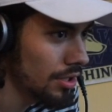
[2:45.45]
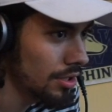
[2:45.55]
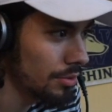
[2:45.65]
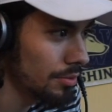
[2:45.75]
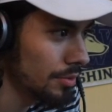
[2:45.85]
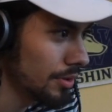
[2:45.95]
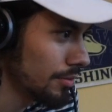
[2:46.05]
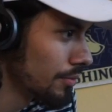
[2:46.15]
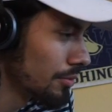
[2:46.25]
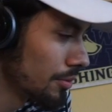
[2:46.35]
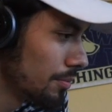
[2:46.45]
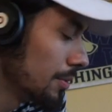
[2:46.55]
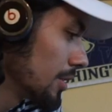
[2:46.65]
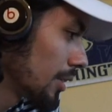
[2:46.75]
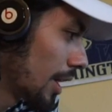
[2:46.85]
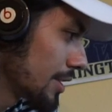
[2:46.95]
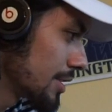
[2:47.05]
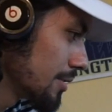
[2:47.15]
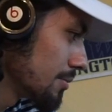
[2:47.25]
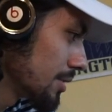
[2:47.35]
We would beat a lot of
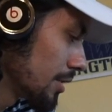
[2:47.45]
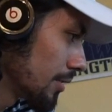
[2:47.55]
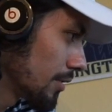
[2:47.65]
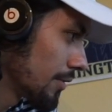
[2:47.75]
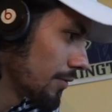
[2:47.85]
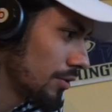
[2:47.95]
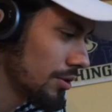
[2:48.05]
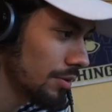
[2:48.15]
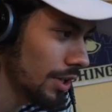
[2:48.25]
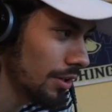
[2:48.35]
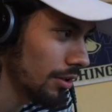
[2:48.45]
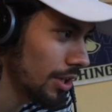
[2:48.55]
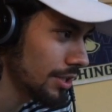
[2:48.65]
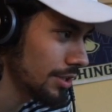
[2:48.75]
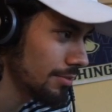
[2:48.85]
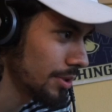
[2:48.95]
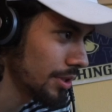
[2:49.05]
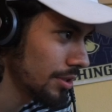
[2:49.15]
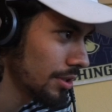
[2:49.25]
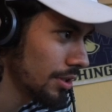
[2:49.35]
teams, and of course we had our losses, but
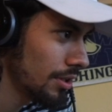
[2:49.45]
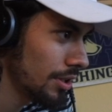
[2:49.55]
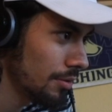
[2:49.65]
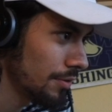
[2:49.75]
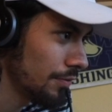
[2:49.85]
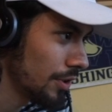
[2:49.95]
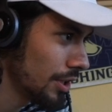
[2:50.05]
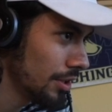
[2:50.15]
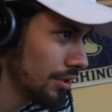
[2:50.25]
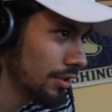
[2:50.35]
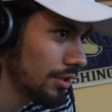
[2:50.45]
it was fun.